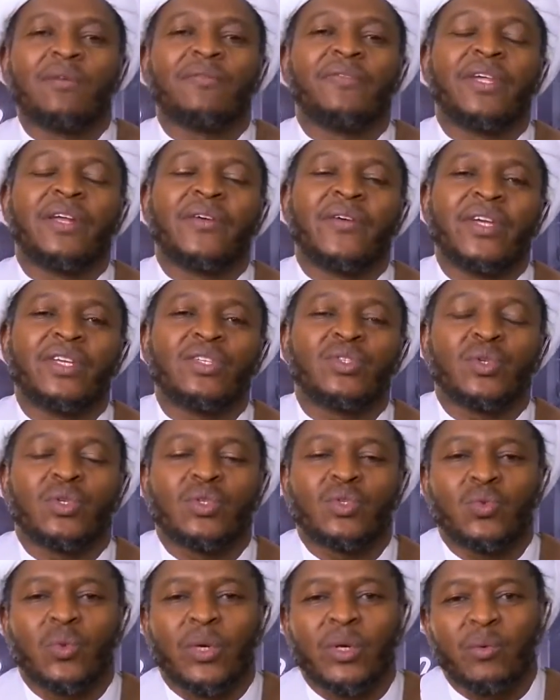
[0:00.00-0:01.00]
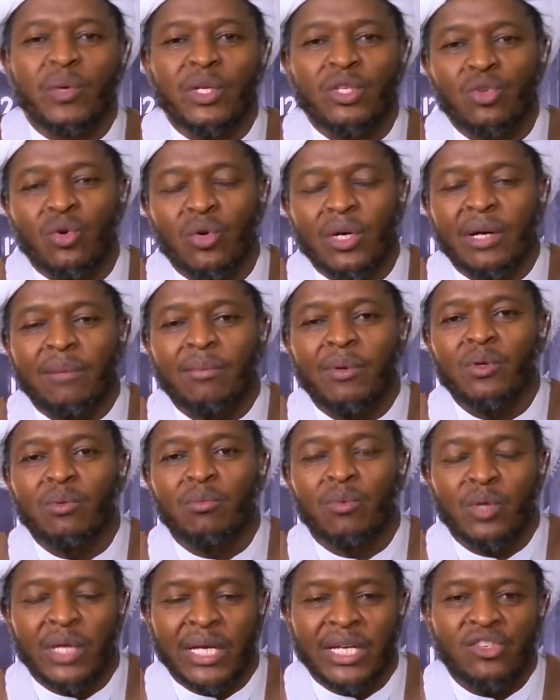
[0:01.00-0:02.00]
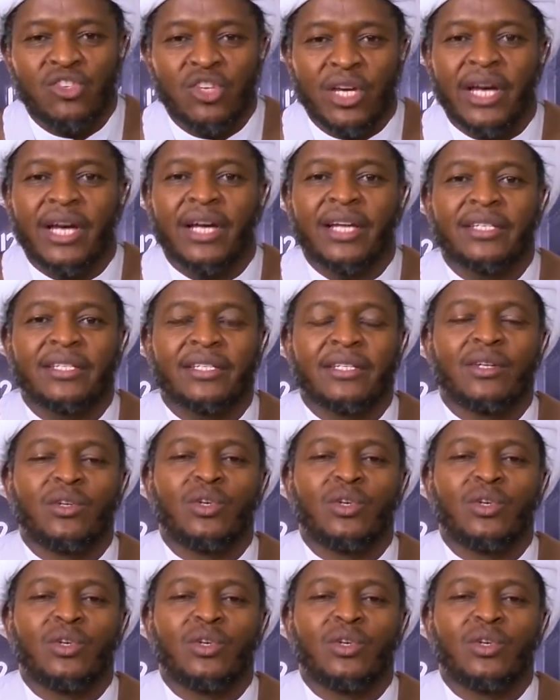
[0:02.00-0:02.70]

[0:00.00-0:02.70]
of the reasons when we talk about munajat,